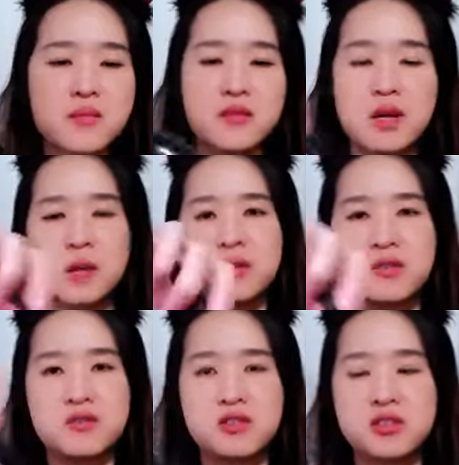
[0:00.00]
Alright, I'm gonna
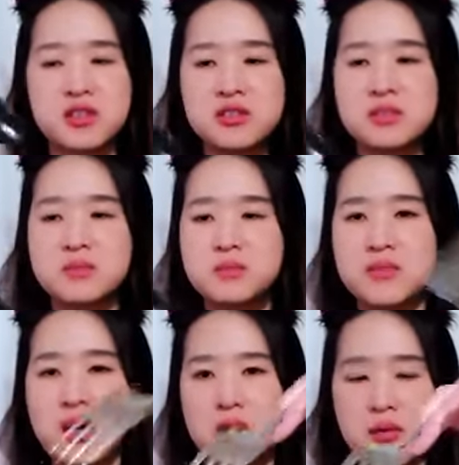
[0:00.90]
finish this
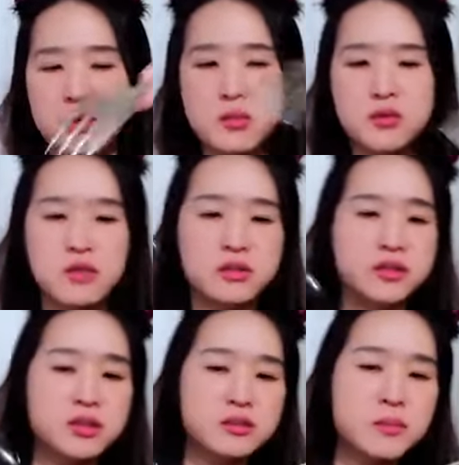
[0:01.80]
and I'm gonna move on to
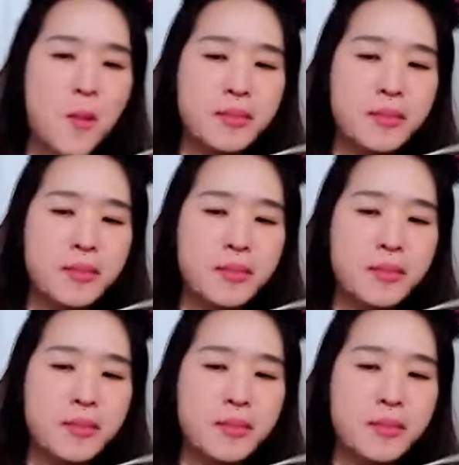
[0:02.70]
this.